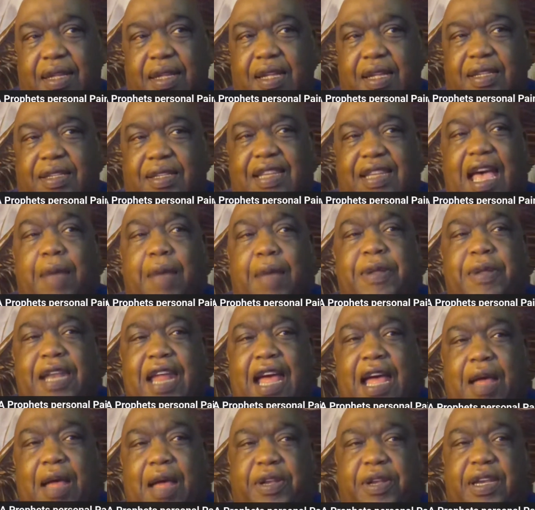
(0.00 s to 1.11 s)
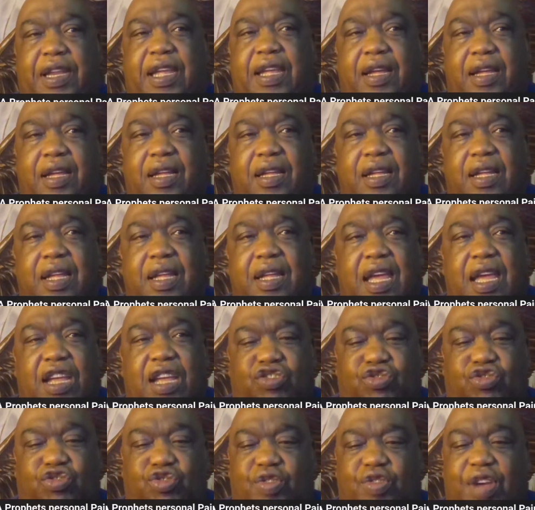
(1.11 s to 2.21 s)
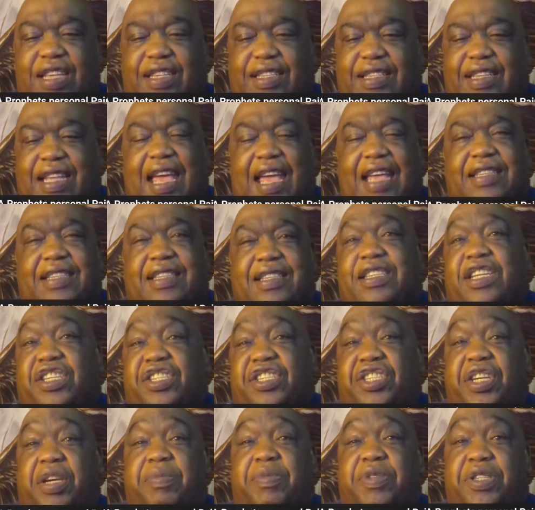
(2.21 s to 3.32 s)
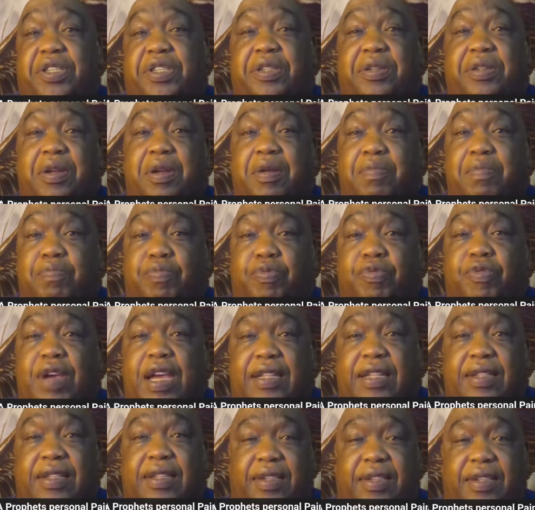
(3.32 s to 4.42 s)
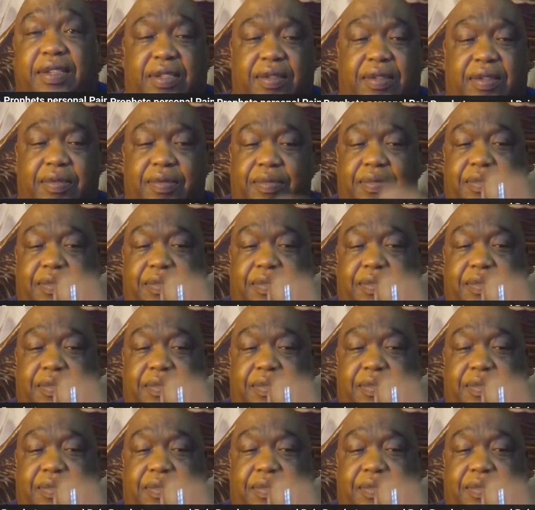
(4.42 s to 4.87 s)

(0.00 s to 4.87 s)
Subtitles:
Zaphenath-Paneah is dressed as an Egyptian prince.